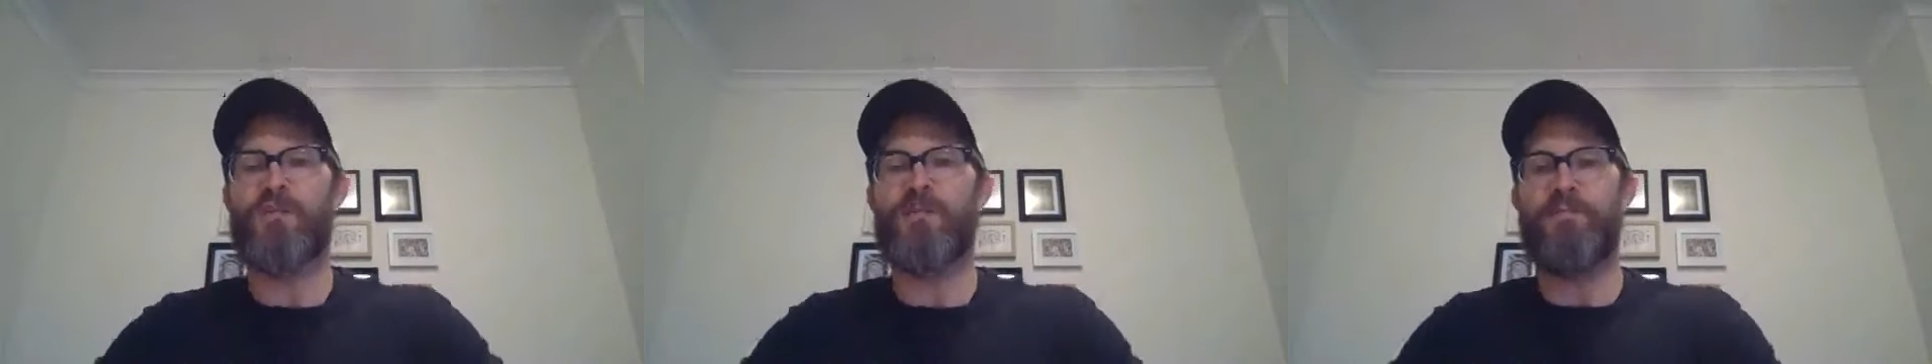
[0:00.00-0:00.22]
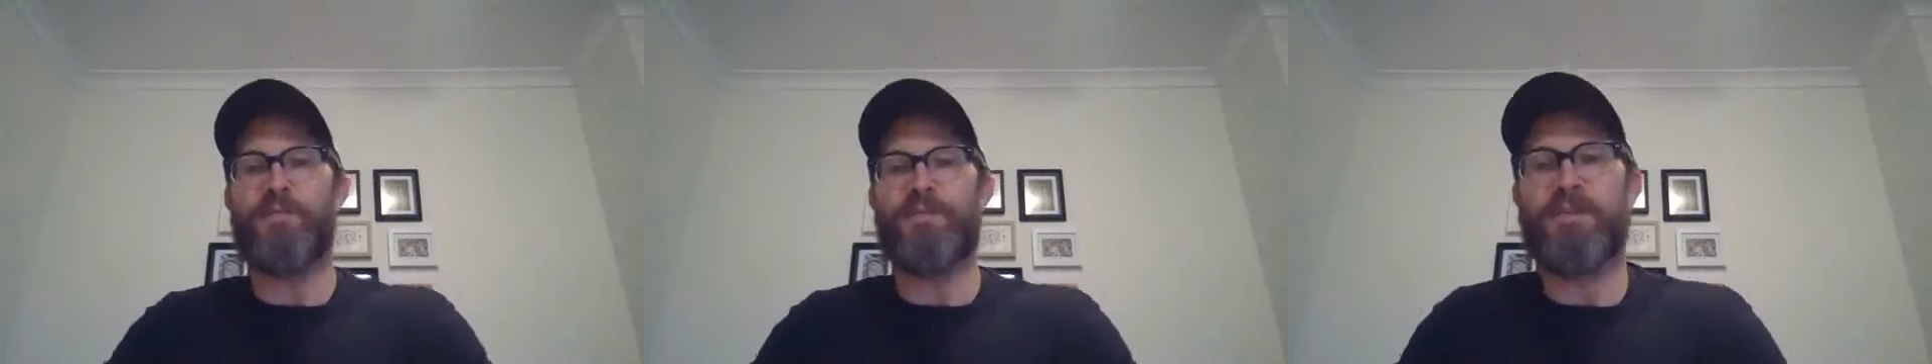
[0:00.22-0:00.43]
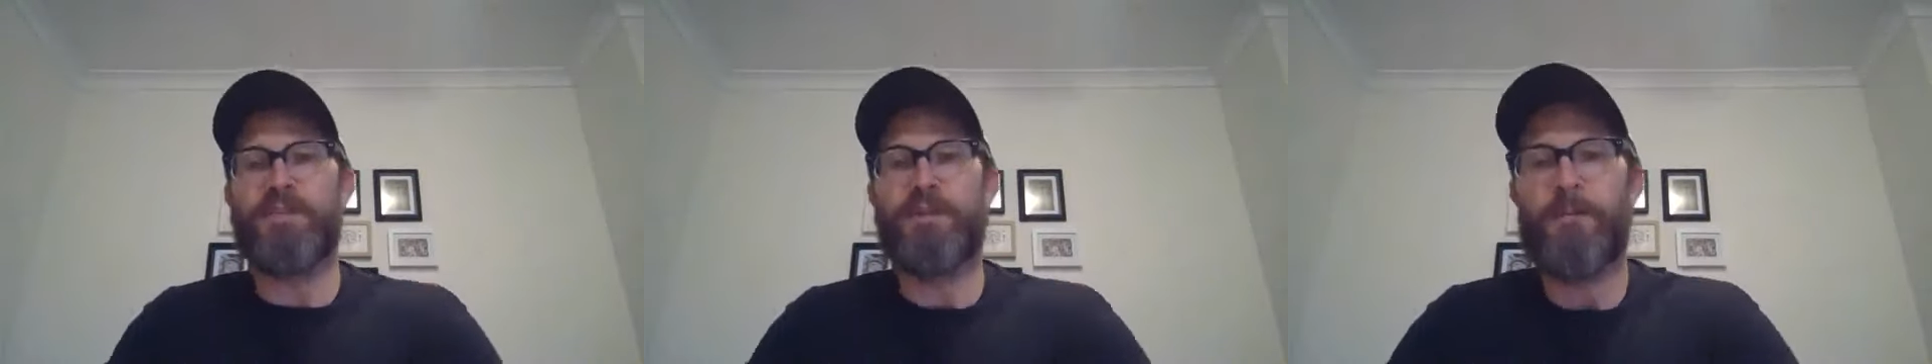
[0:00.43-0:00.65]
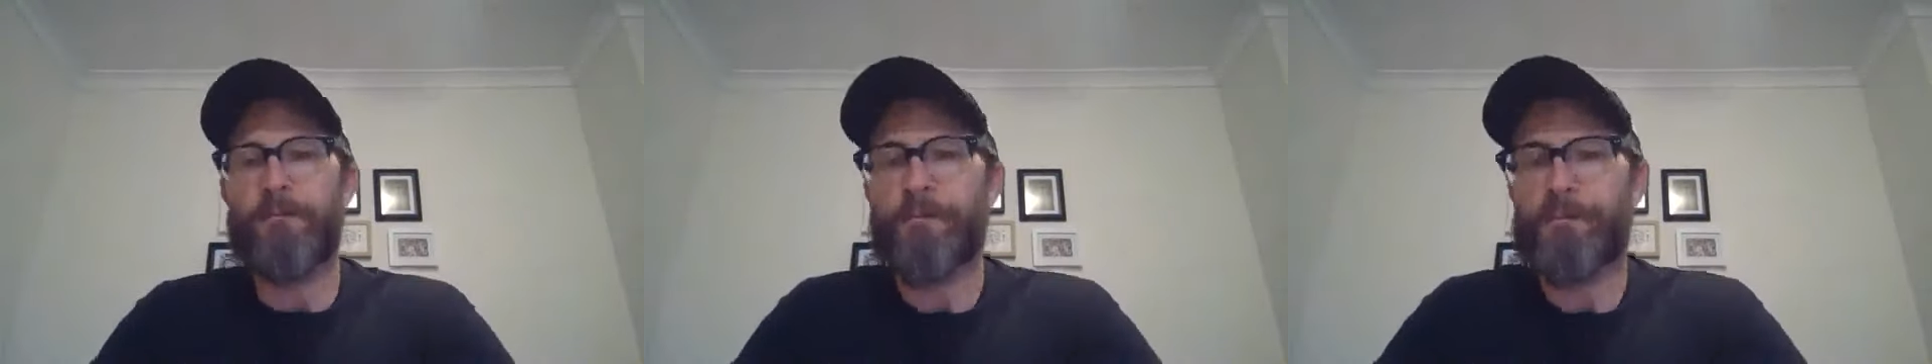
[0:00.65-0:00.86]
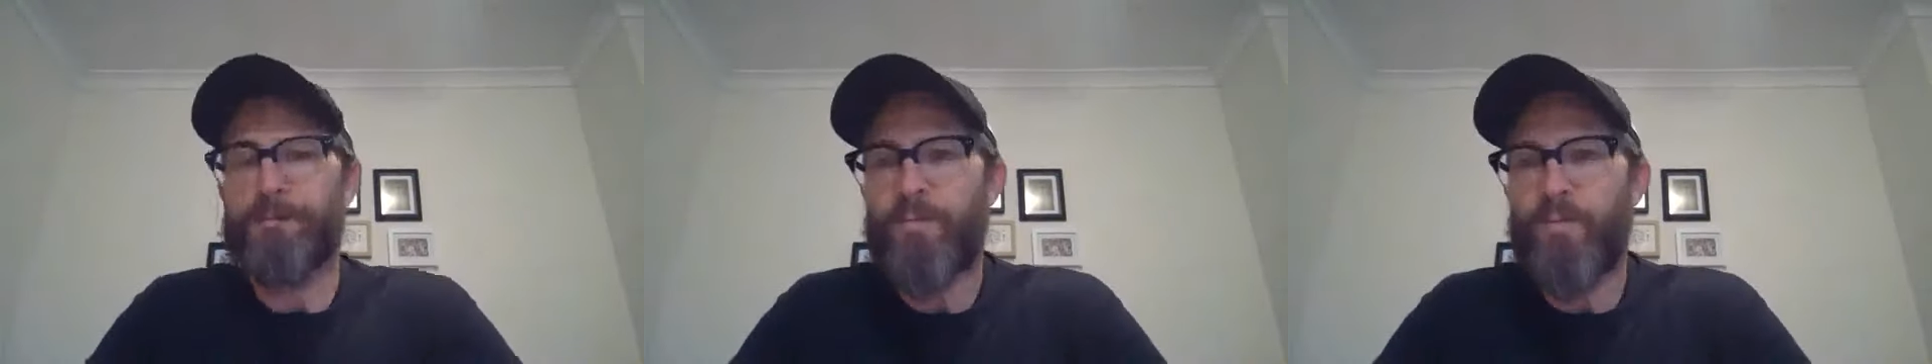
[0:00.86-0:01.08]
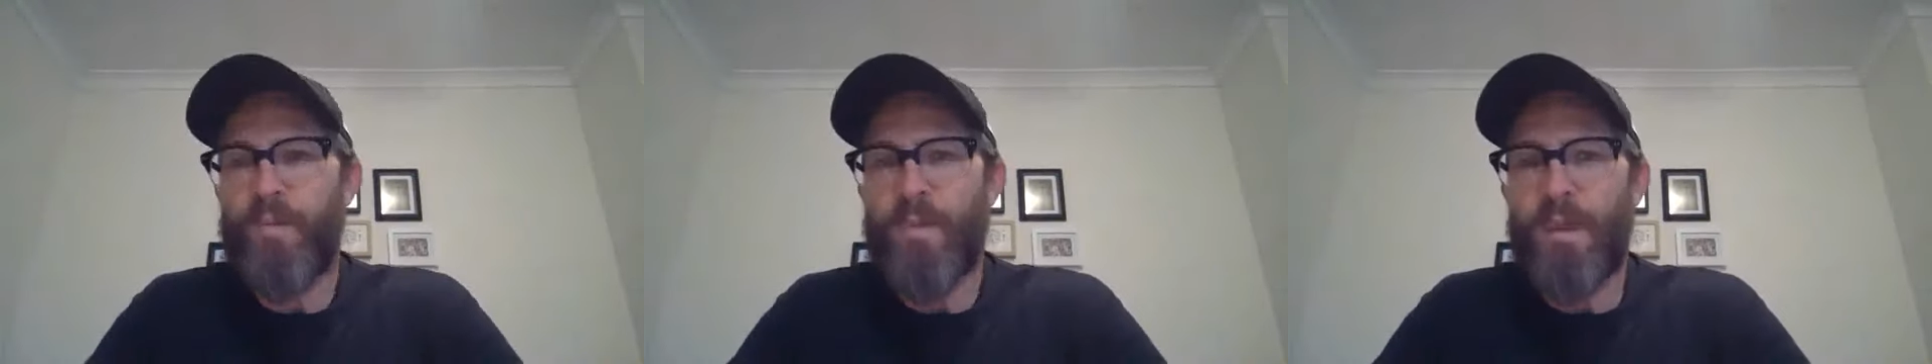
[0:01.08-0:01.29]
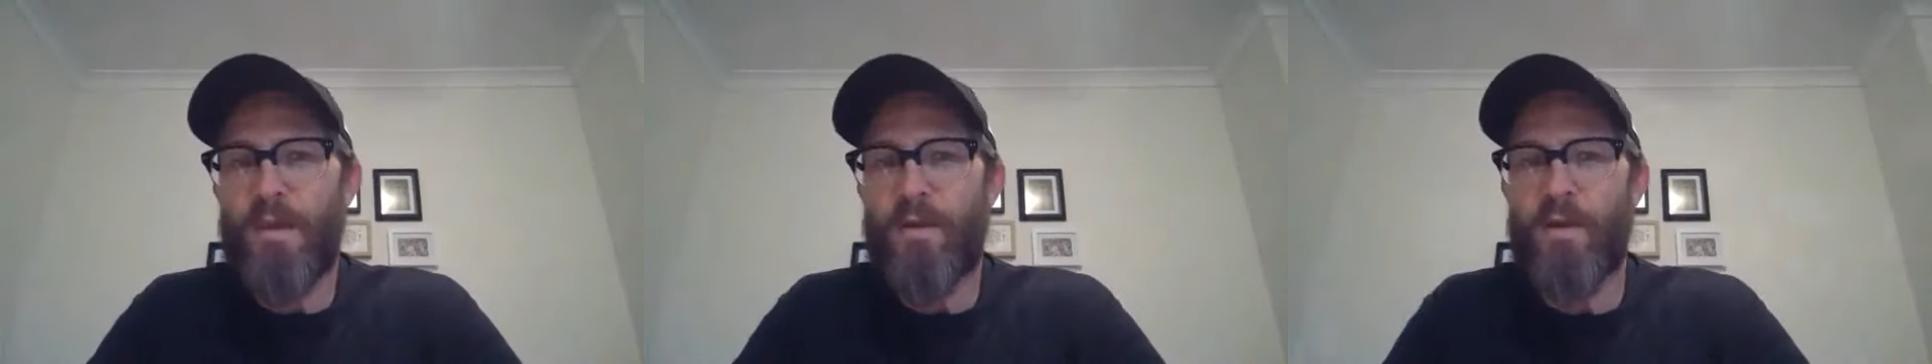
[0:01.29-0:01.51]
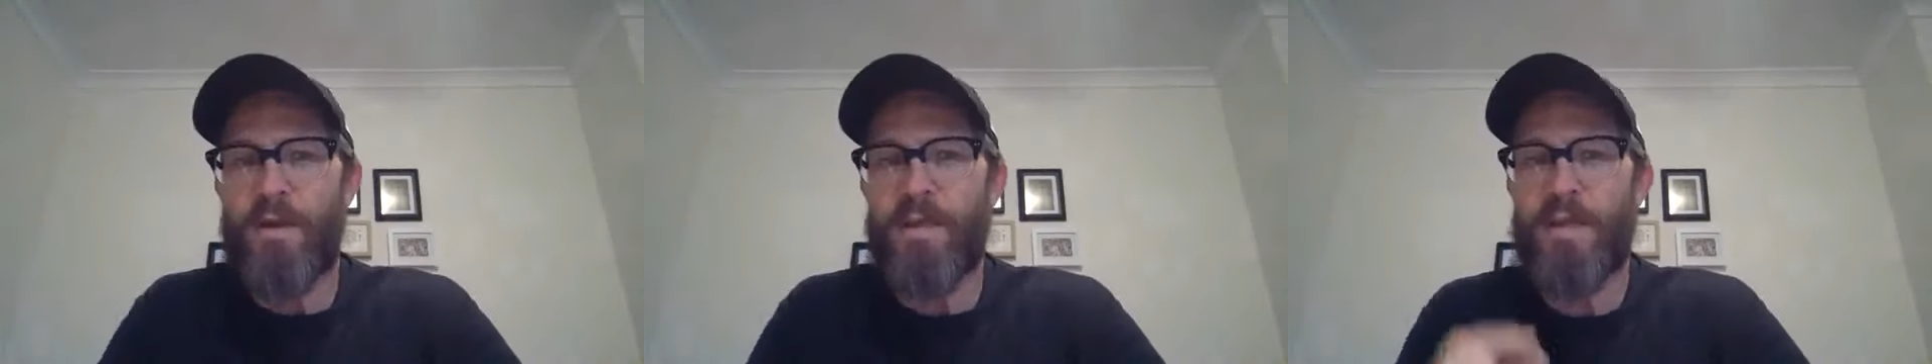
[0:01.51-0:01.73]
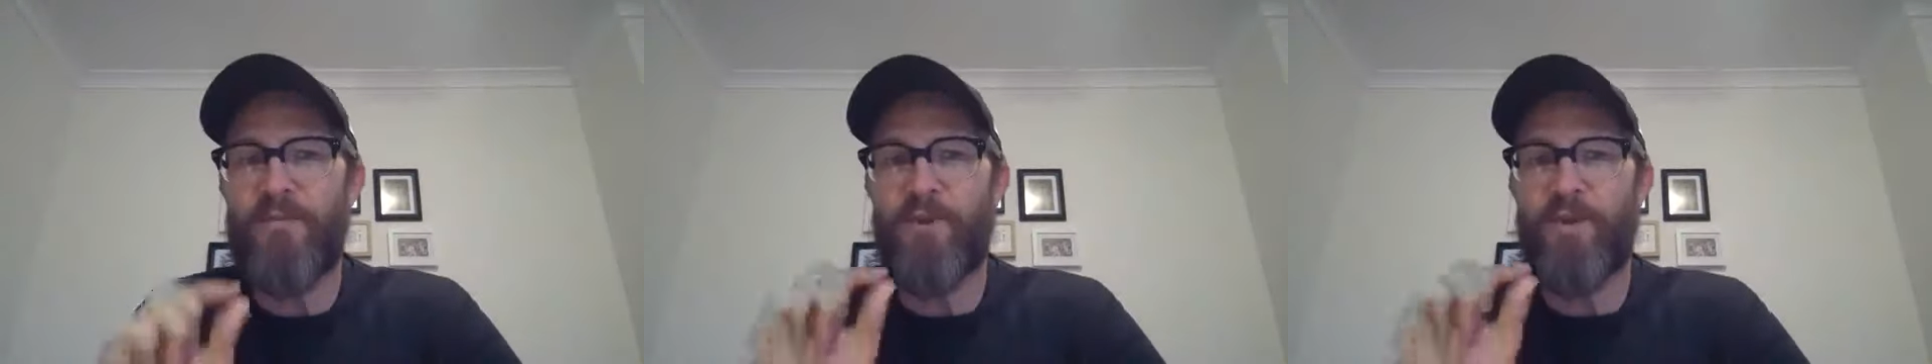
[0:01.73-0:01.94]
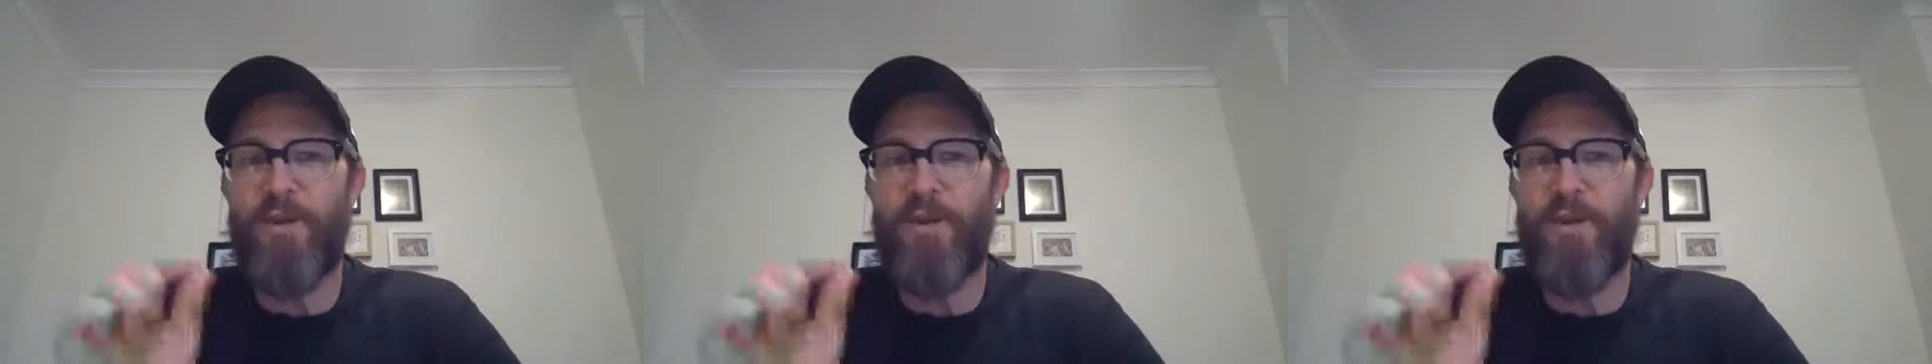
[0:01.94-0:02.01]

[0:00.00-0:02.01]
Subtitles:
difference. I'm going to give